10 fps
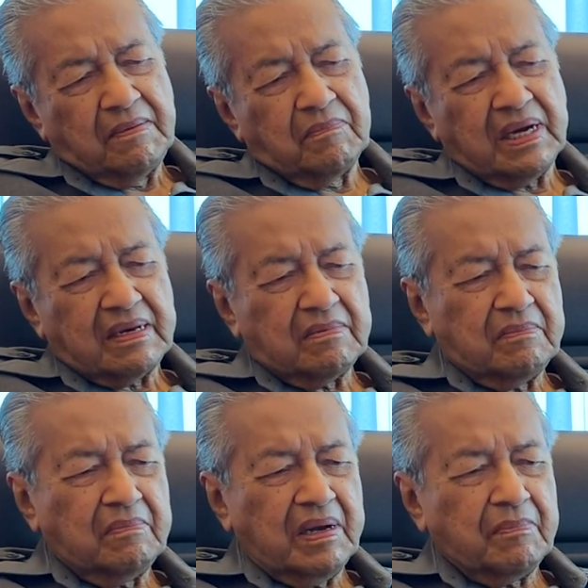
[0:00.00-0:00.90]
but
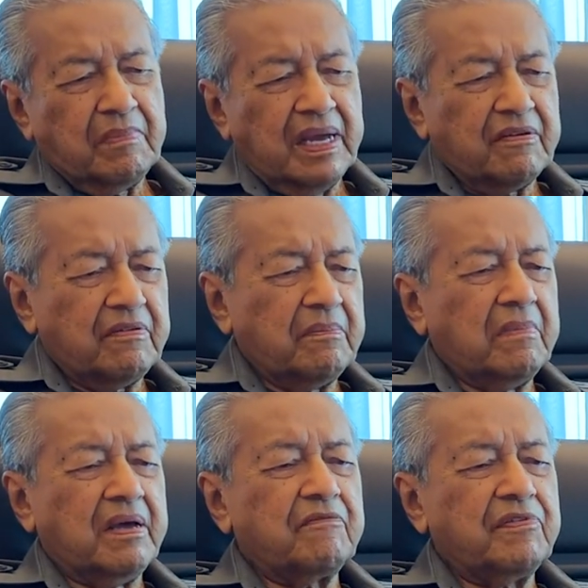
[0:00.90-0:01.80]

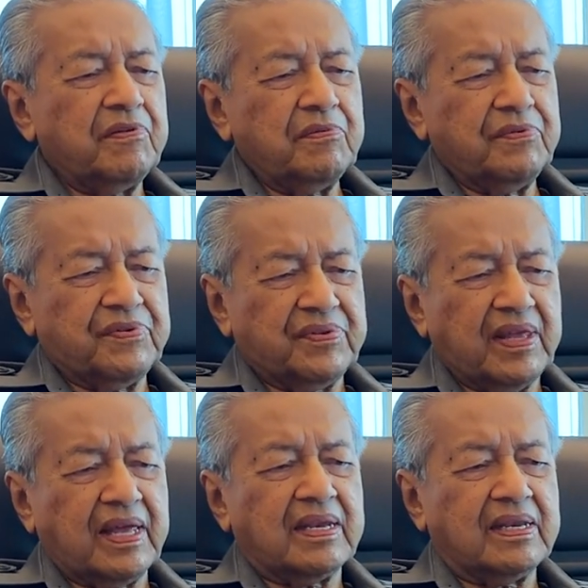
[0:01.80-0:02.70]
my view is
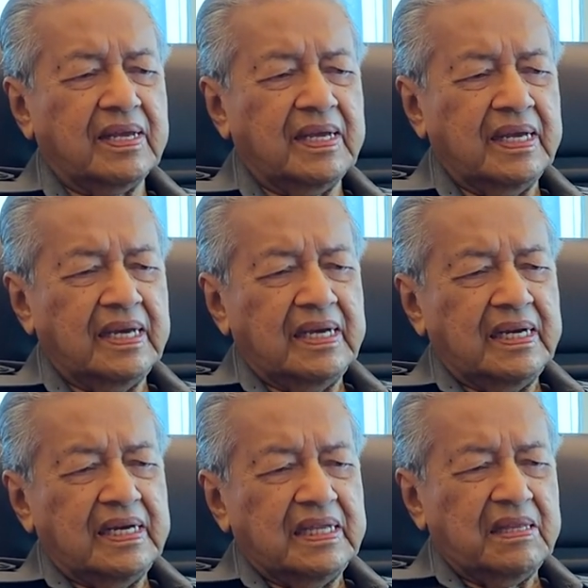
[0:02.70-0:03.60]
that
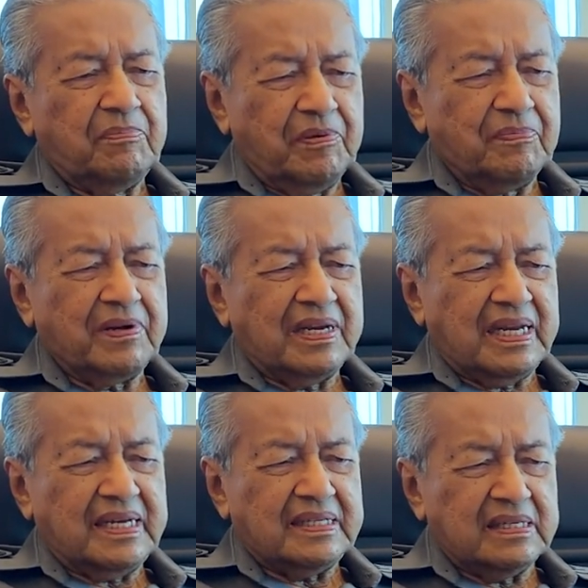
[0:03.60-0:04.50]
the people
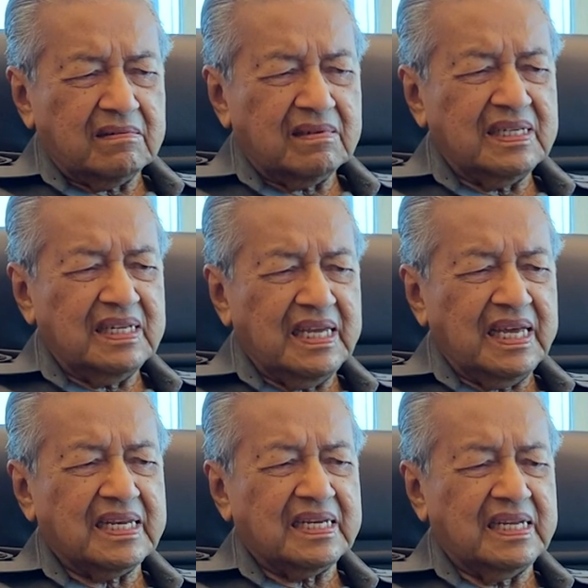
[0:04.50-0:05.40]
are not
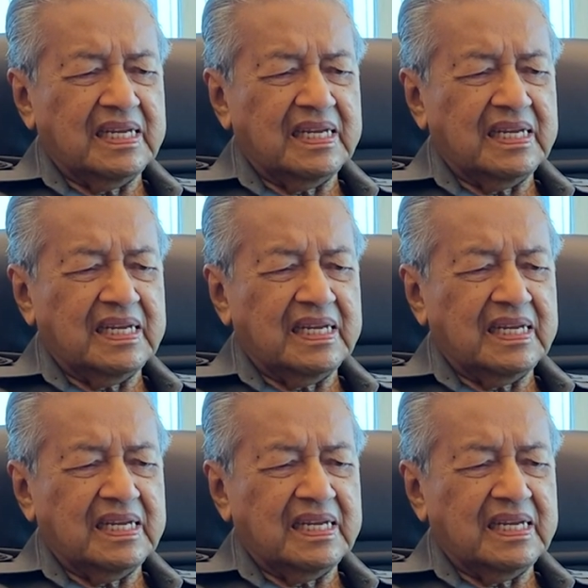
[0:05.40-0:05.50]
yet